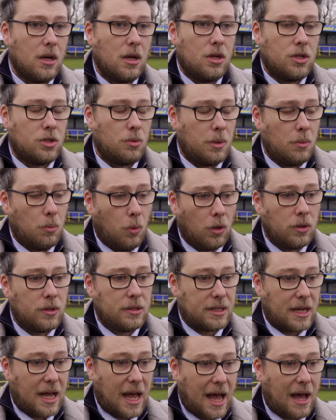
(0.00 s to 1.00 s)
So we want
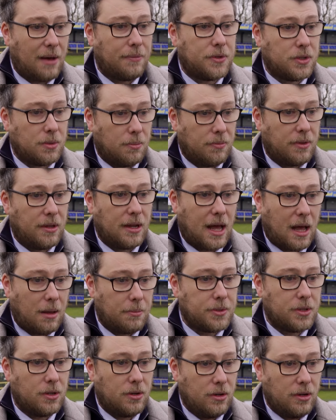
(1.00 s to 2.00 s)
to have something that
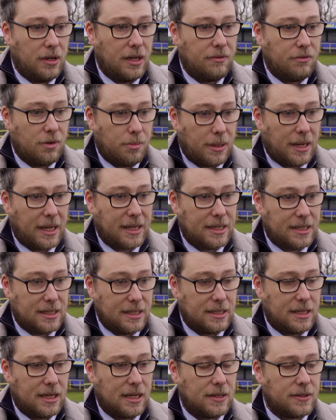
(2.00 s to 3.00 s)
absolutely
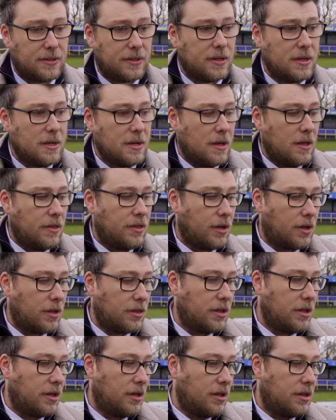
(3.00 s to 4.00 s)
replaces this.
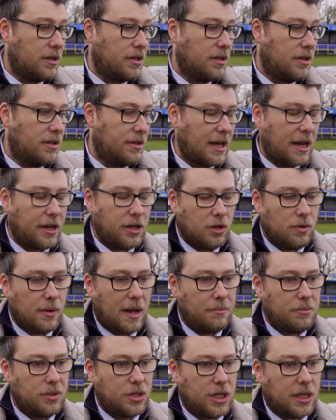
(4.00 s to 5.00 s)
The Nathaniel
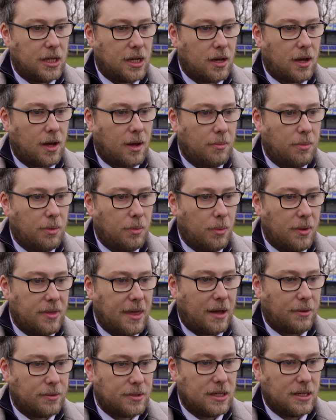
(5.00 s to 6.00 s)
MG Cup,
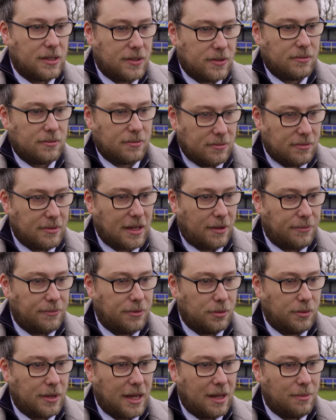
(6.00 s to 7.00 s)
without that
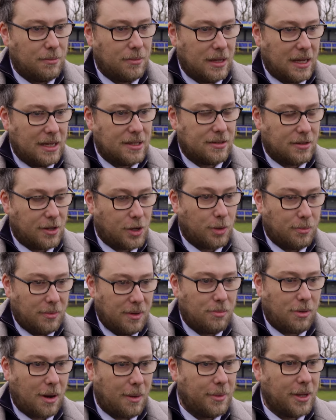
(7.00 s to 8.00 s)
full name, is the
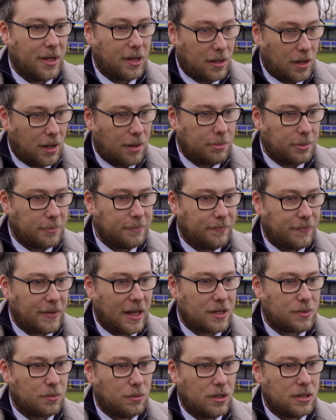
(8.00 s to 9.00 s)
Cymru Premier Cup.
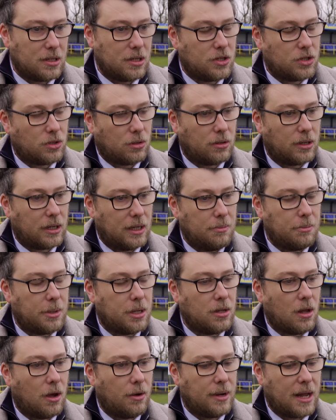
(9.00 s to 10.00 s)
That's what it's historically
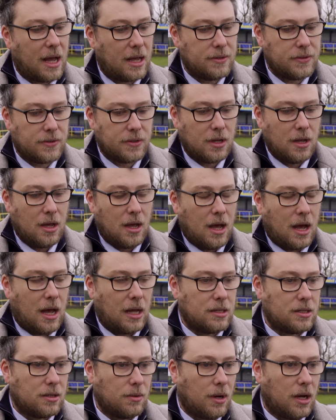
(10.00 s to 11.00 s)
been known as.
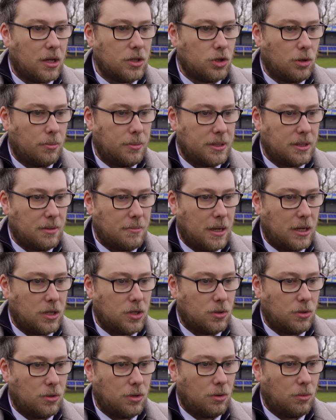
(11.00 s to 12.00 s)
And so our job is to make
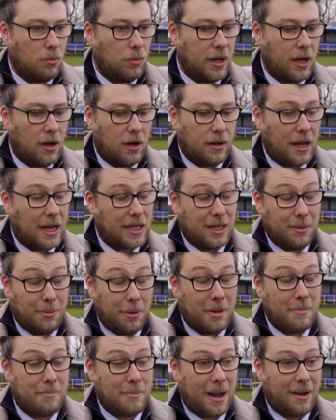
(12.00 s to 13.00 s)
sure that we aren't actually
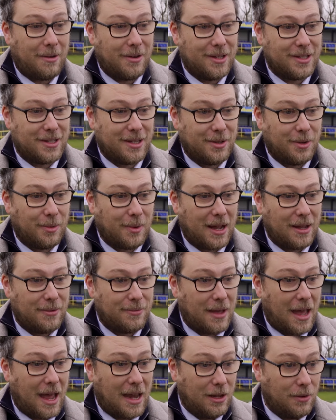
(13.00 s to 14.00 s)
putting barriers in the way
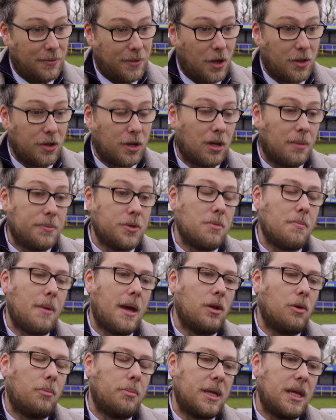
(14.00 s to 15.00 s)
for any of the other clubs who may
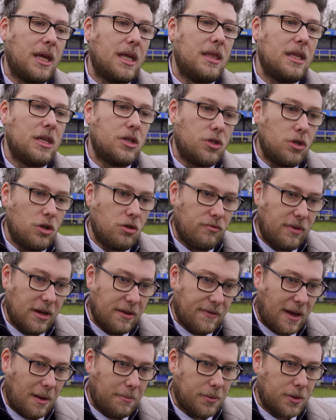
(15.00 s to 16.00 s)
not be in this new
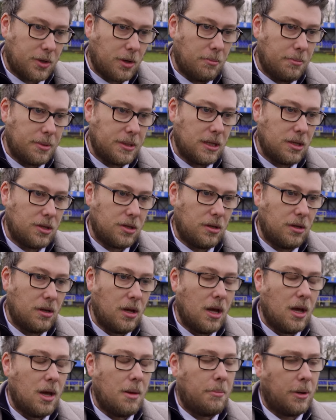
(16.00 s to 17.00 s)
revamped competition,
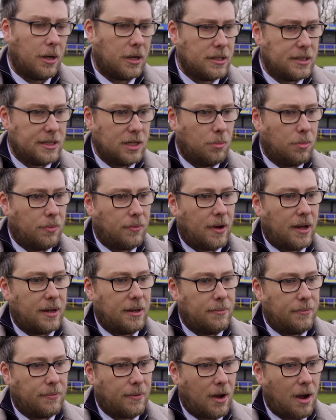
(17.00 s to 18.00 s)
but can still provide an
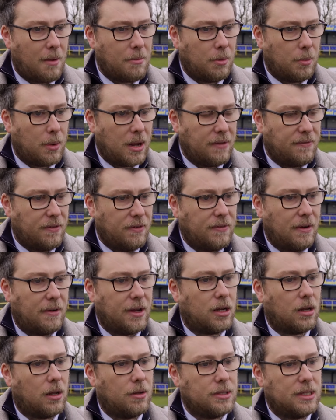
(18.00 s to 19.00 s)
environment where they feel very
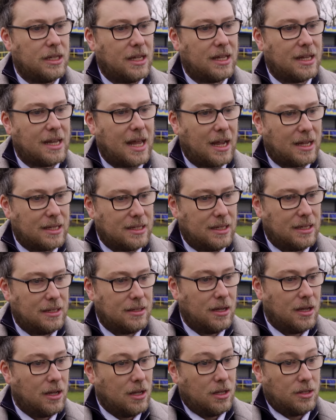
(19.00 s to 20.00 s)
closely connected
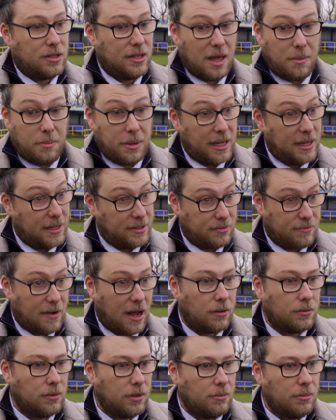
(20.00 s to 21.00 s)
to their peers
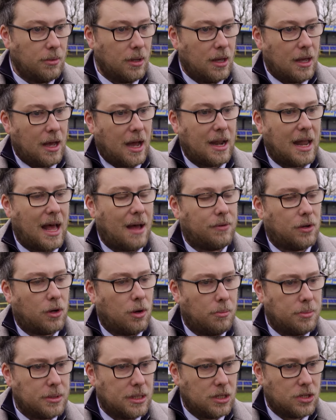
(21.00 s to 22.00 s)
around them and have a
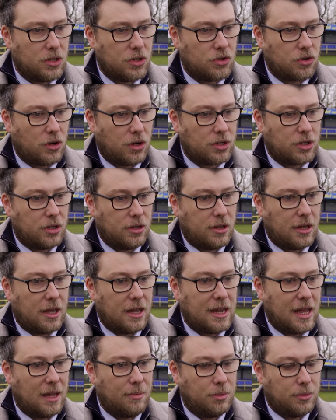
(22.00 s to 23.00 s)
competition structure that
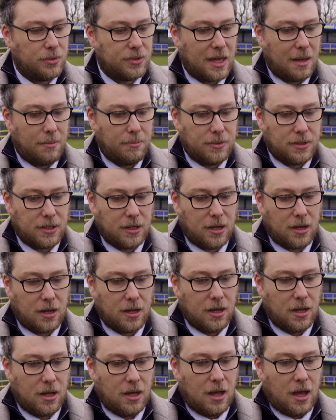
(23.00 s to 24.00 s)
enables them to
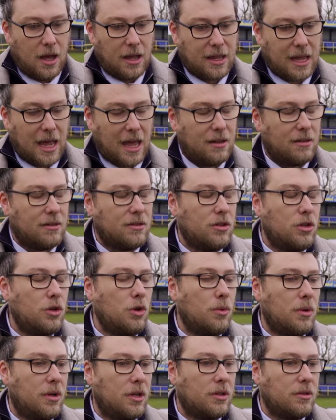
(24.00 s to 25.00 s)
get
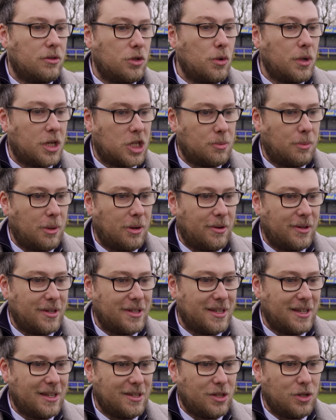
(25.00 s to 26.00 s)
new
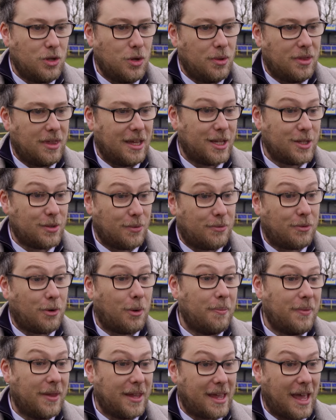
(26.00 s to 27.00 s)
experiences and new things
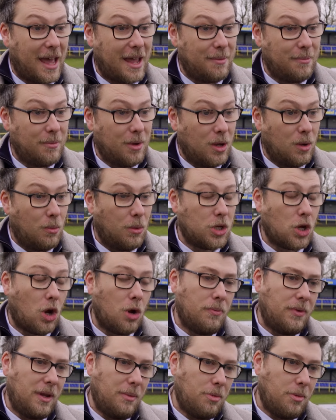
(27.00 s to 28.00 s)
from the game, which
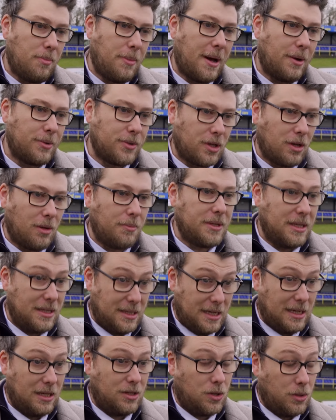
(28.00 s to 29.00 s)
hopefully propels clubs in
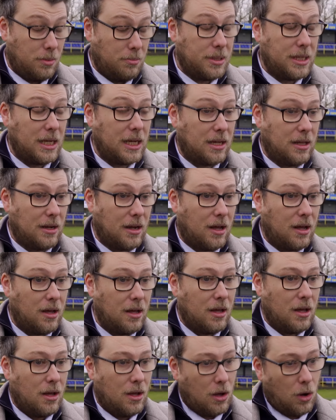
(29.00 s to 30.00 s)
Tier 2 in particular
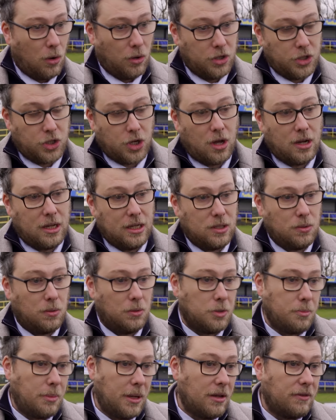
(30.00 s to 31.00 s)
on a journey
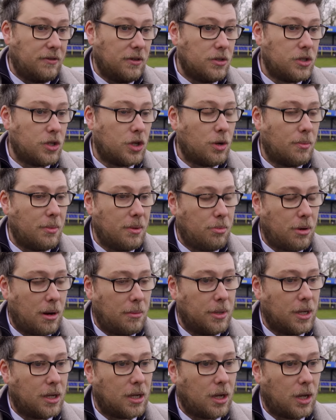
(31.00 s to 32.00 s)
towards being a future Cymru
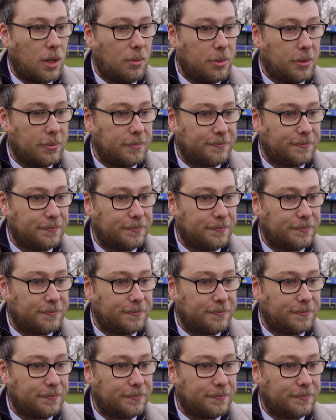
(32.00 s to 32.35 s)
Premier club.